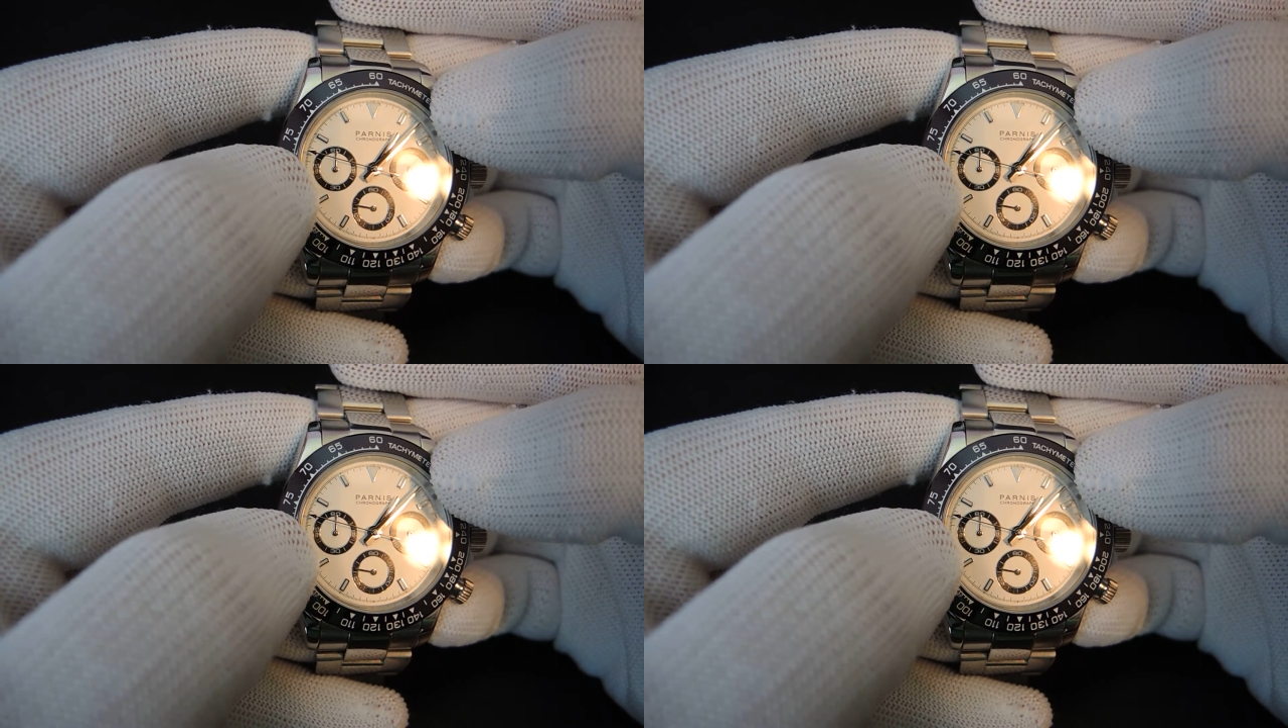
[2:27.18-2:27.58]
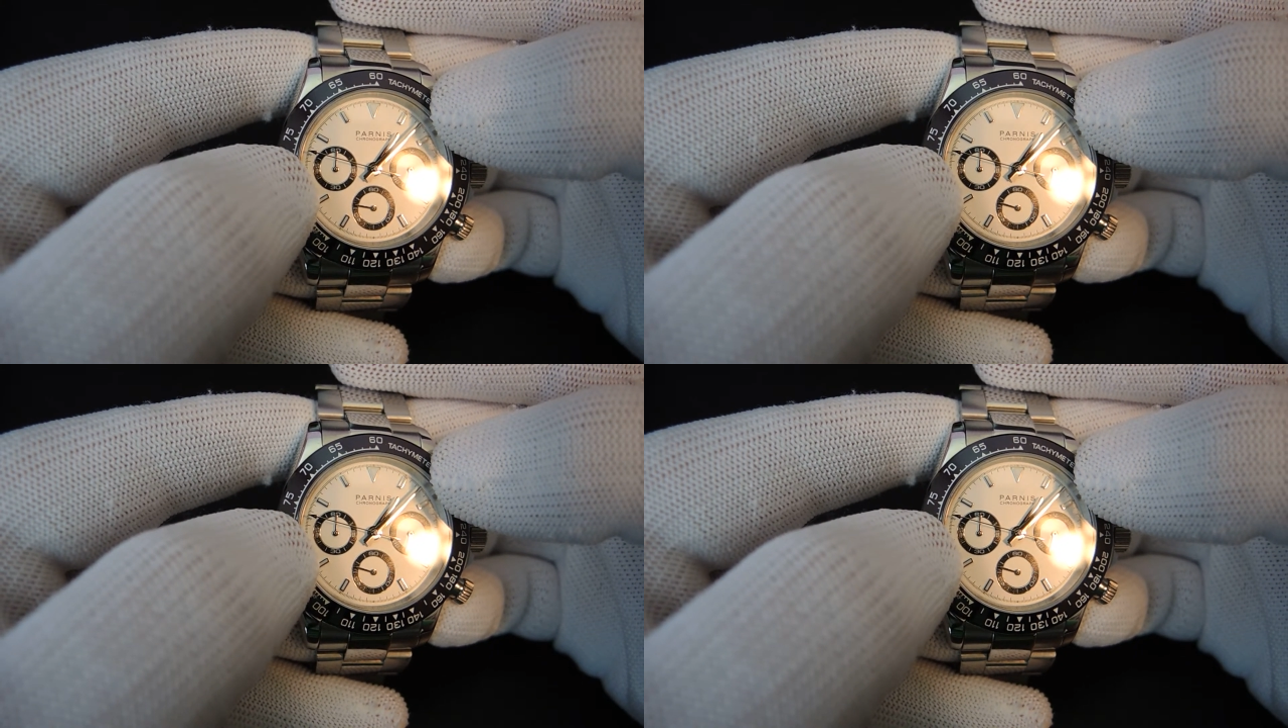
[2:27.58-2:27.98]

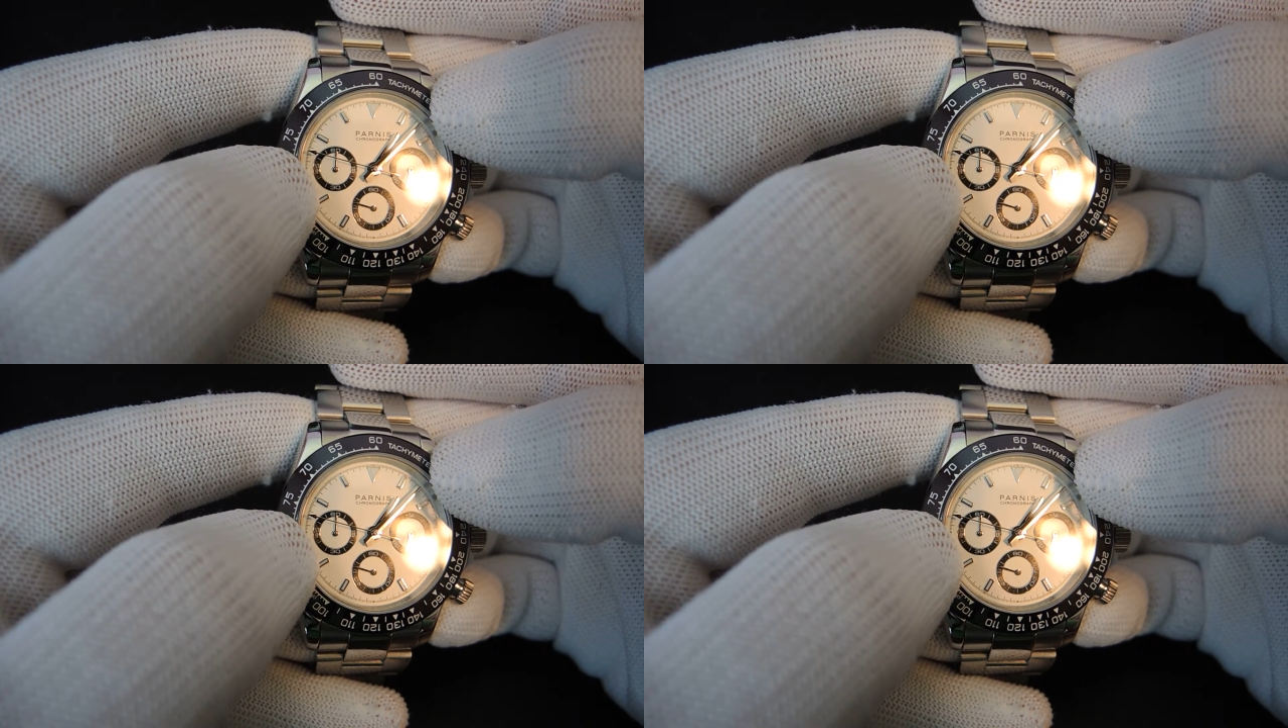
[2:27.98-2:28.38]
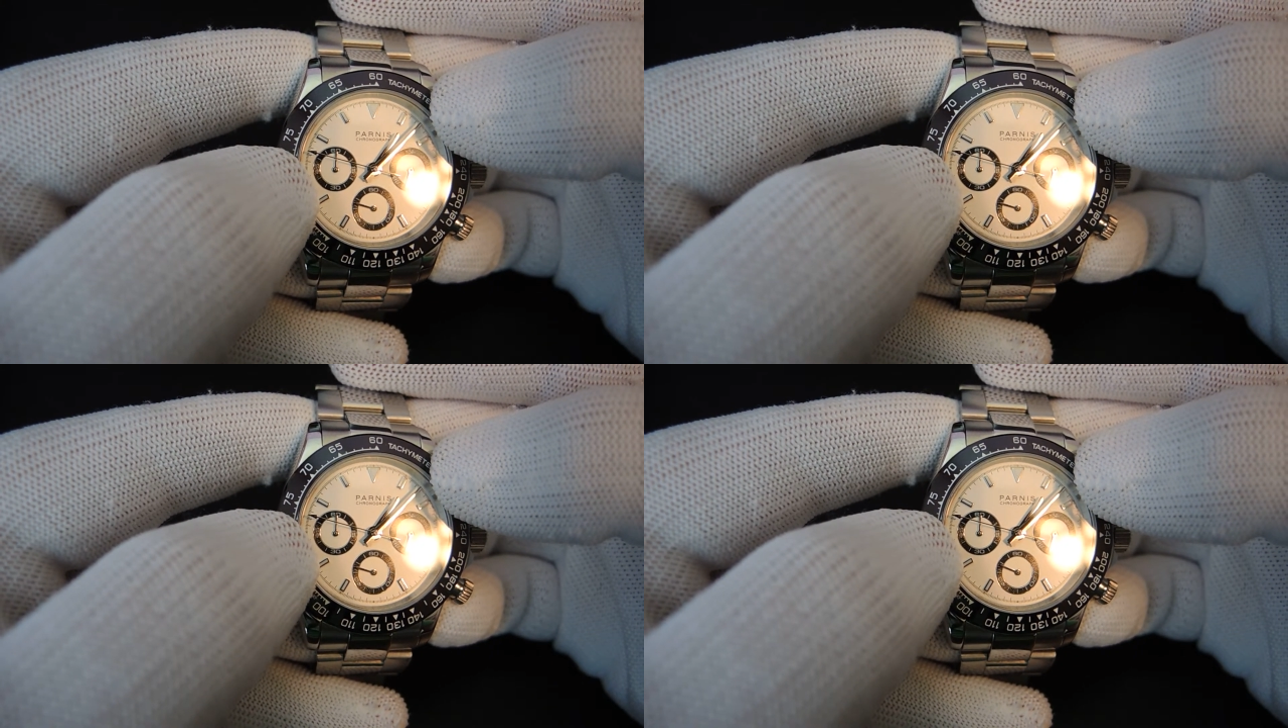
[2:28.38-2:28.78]

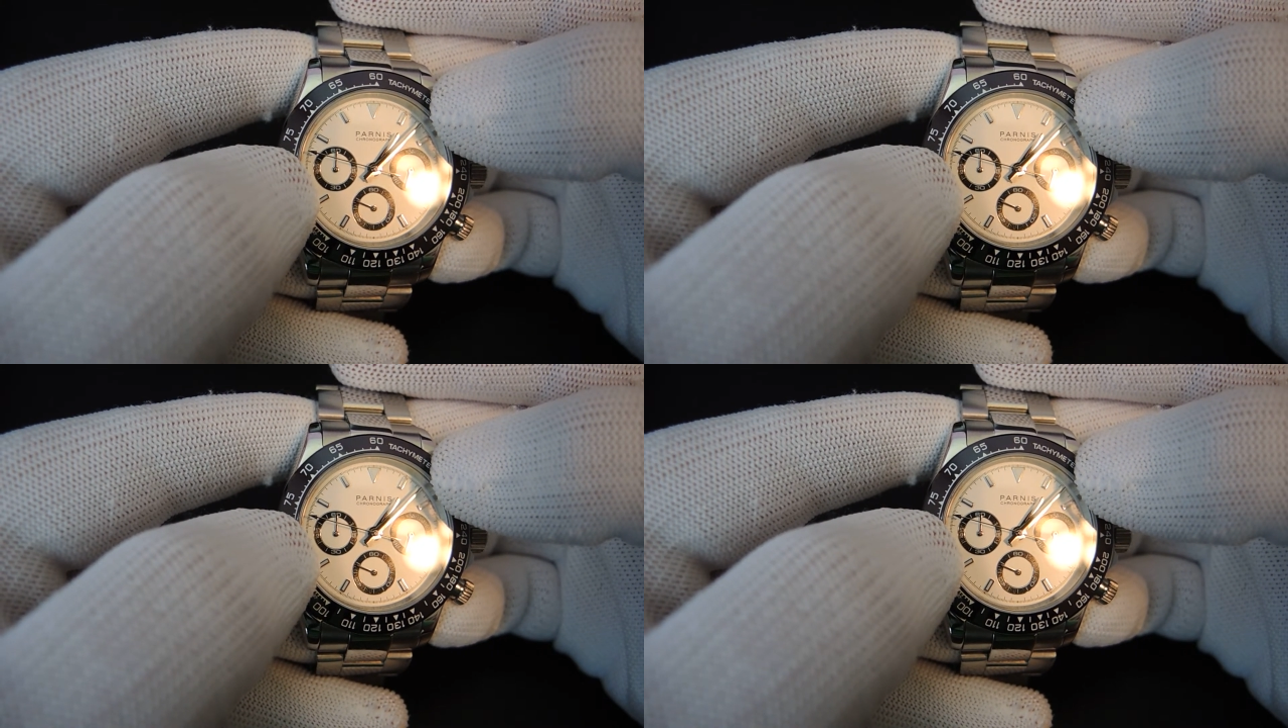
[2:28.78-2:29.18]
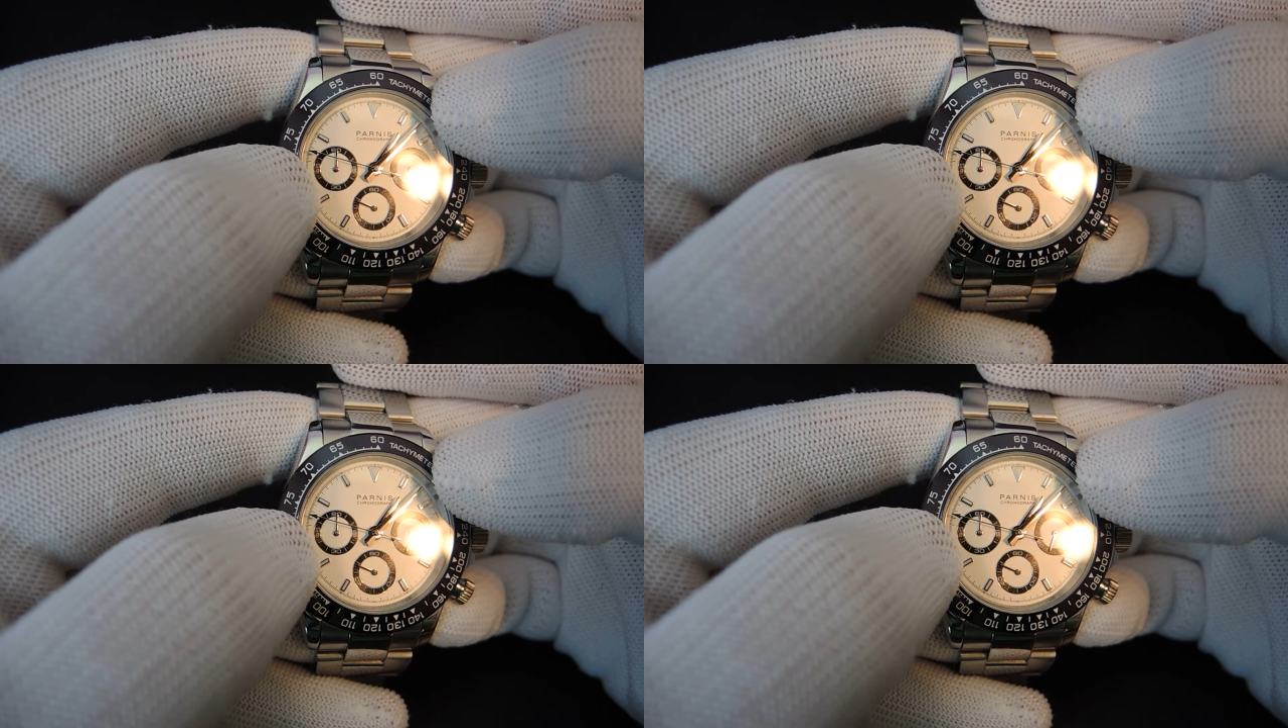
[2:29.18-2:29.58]

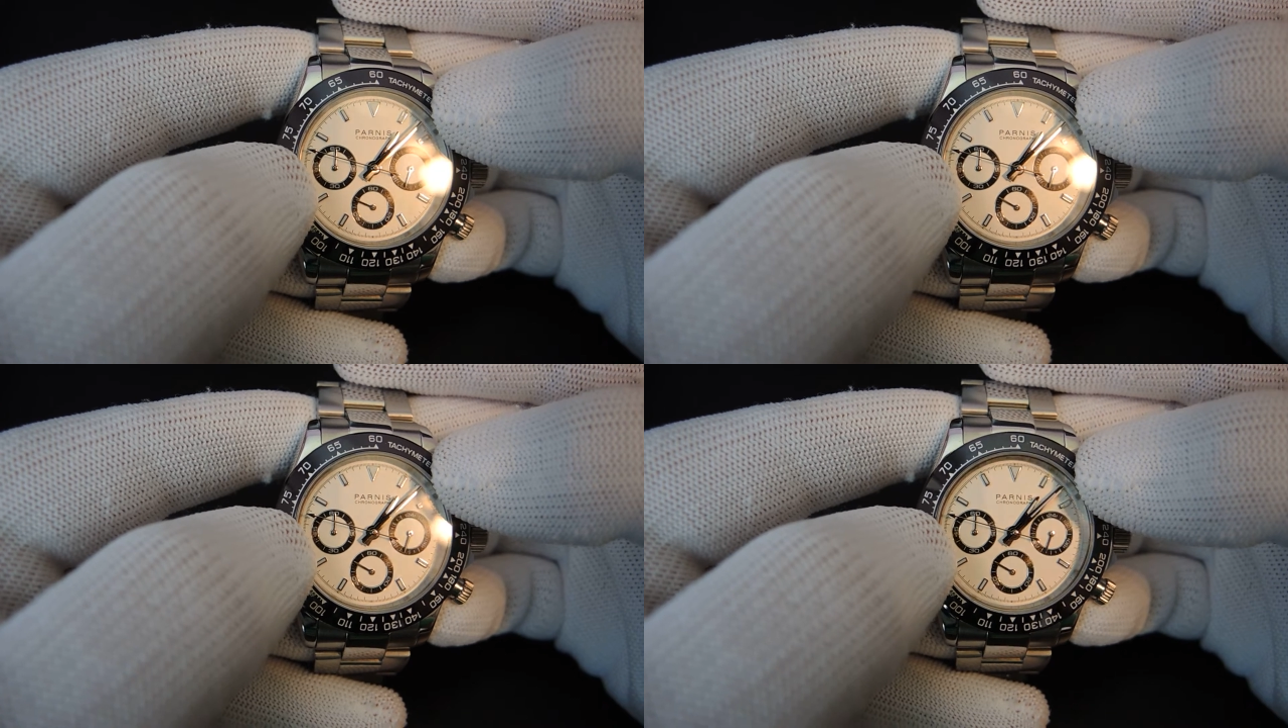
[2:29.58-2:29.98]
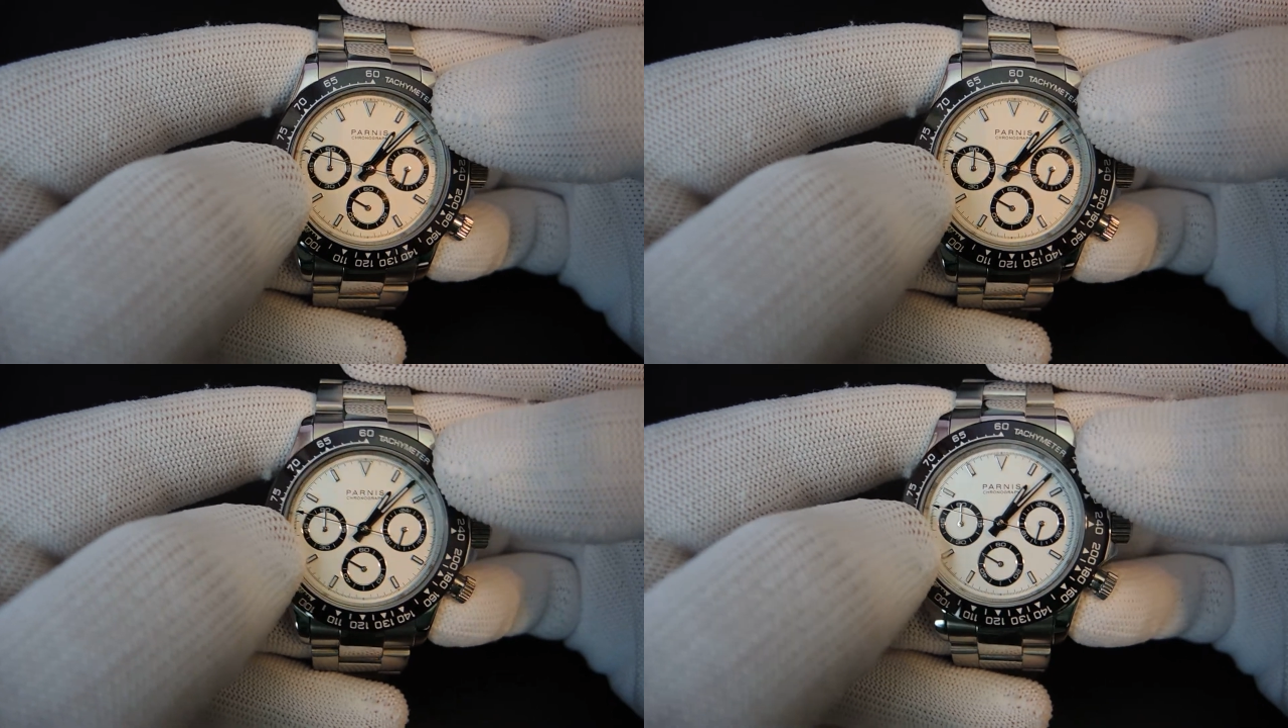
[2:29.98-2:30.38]
77 times